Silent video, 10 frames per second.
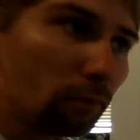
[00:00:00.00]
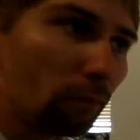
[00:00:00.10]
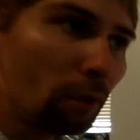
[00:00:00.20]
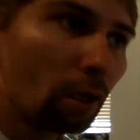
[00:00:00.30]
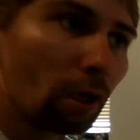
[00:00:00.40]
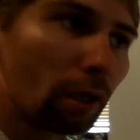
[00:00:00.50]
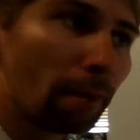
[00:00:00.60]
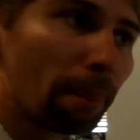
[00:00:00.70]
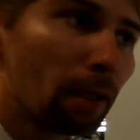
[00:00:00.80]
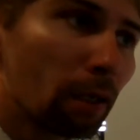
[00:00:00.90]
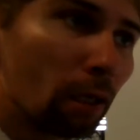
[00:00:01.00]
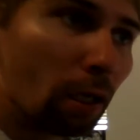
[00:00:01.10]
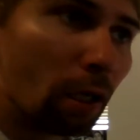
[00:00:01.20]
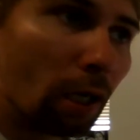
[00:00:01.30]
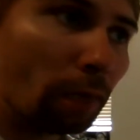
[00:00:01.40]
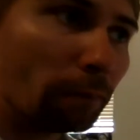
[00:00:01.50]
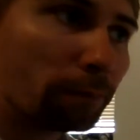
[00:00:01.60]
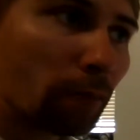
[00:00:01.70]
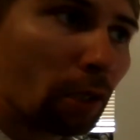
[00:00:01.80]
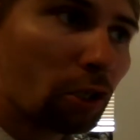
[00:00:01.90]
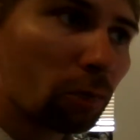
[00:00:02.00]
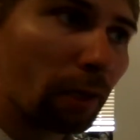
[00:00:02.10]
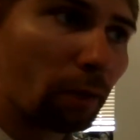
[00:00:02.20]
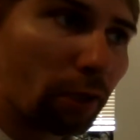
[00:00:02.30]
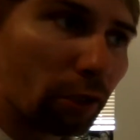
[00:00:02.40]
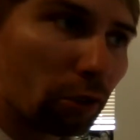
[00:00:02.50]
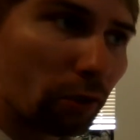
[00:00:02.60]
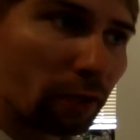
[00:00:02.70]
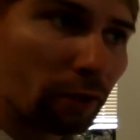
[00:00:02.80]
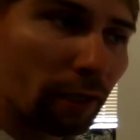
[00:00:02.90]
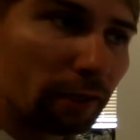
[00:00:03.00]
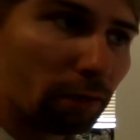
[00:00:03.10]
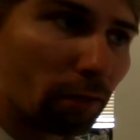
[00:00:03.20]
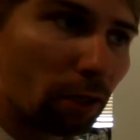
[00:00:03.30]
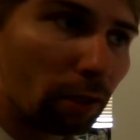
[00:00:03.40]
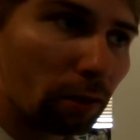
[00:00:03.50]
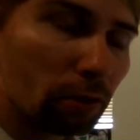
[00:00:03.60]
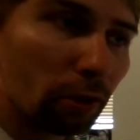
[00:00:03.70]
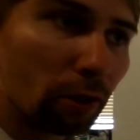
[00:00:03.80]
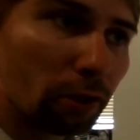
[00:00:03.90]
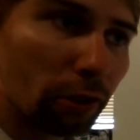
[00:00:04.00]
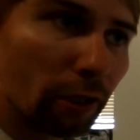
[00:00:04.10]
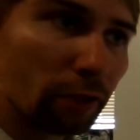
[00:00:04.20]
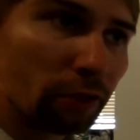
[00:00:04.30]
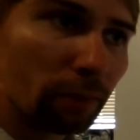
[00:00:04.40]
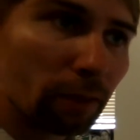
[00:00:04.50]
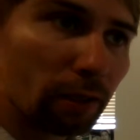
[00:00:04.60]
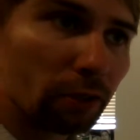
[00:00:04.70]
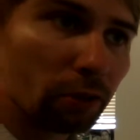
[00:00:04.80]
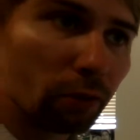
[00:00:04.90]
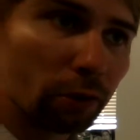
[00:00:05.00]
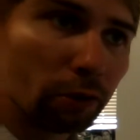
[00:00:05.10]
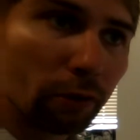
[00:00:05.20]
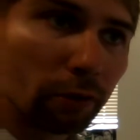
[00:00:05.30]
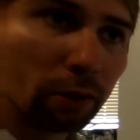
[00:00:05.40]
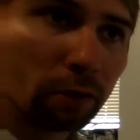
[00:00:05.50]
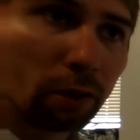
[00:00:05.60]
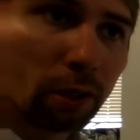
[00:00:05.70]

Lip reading: All right. Explain why the 2019 model includes a larger area and seemingly less useful in 17.